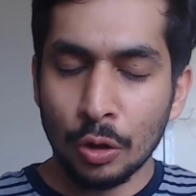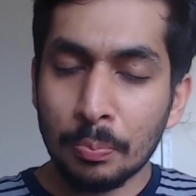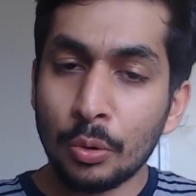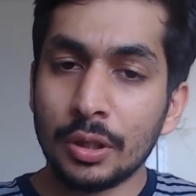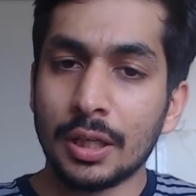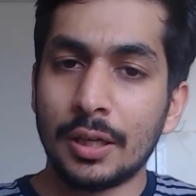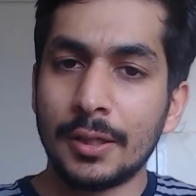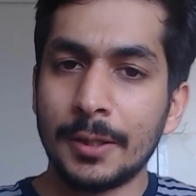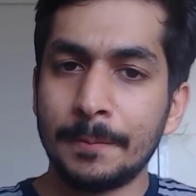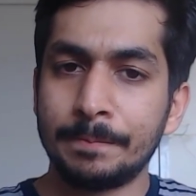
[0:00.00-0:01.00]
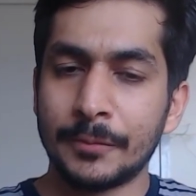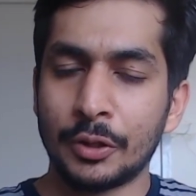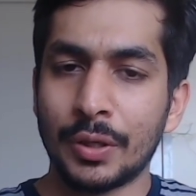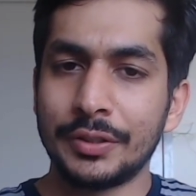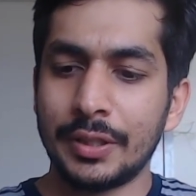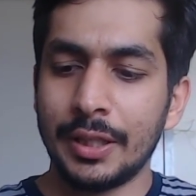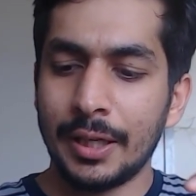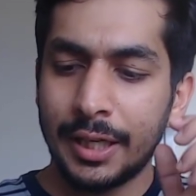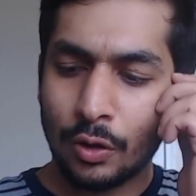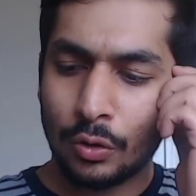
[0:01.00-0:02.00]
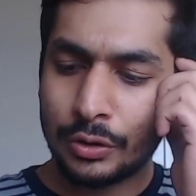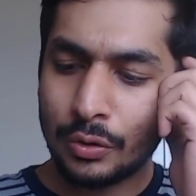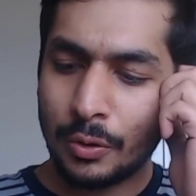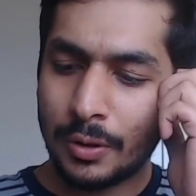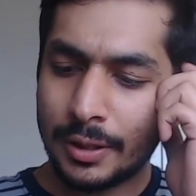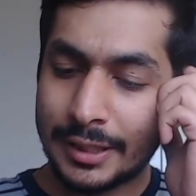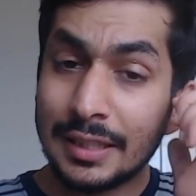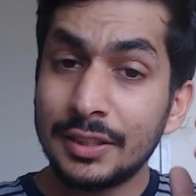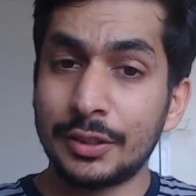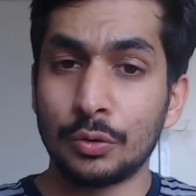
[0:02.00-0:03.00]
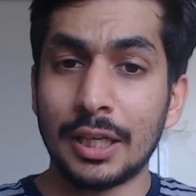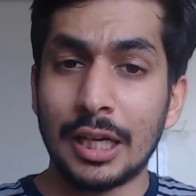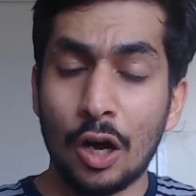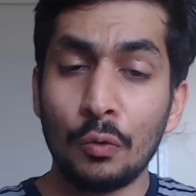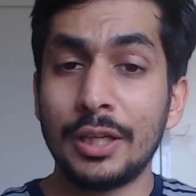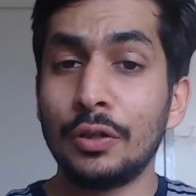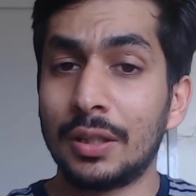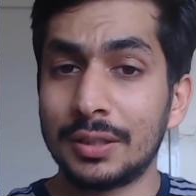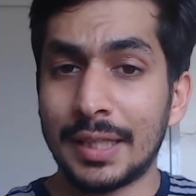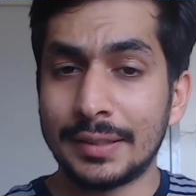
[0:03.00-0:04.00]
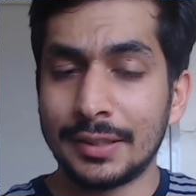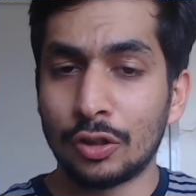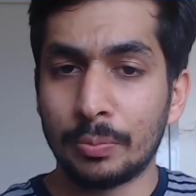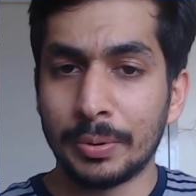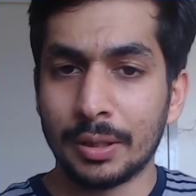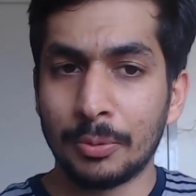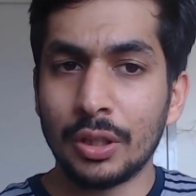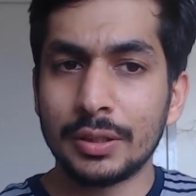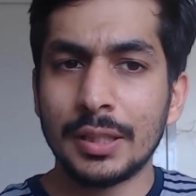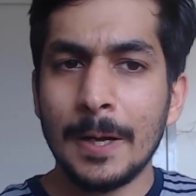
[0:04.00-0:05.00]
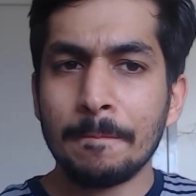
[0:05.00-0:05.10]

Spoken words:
put you can say it also tells you that how well you understand the topic, because